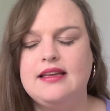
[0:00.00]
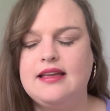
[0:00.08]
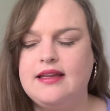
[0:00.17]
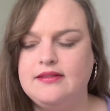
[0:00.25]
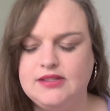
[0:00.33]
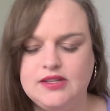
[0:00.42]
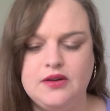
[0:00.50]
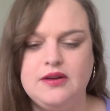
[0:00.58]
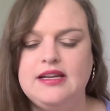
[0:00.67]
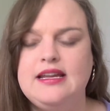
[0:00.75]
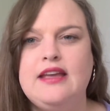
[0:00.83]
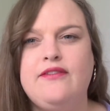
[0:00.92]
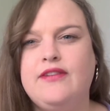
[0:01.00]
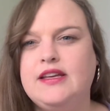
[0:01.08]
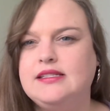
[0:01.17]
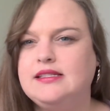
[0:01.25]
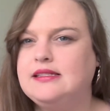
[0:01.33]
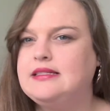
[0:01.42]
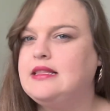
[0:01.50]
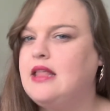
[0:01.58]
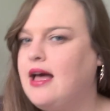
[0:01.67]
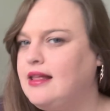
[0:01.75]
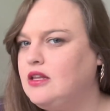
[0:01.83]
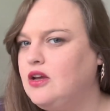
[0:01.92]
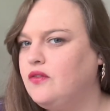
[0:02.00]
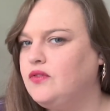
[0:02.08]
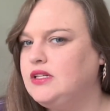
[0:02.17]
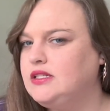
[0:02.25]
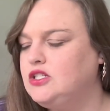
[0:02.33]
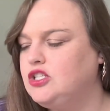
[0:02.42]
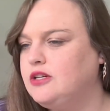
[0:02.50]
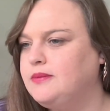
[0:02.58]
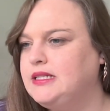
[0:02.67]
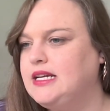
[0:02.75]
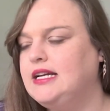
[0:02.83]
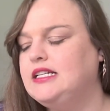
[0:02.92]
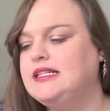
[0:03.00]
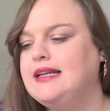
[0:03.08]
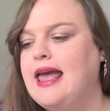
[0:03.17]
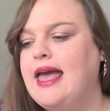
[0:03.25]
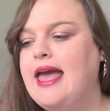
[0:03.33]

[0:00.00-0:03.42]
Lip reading: So if it's slightly off this interpretation,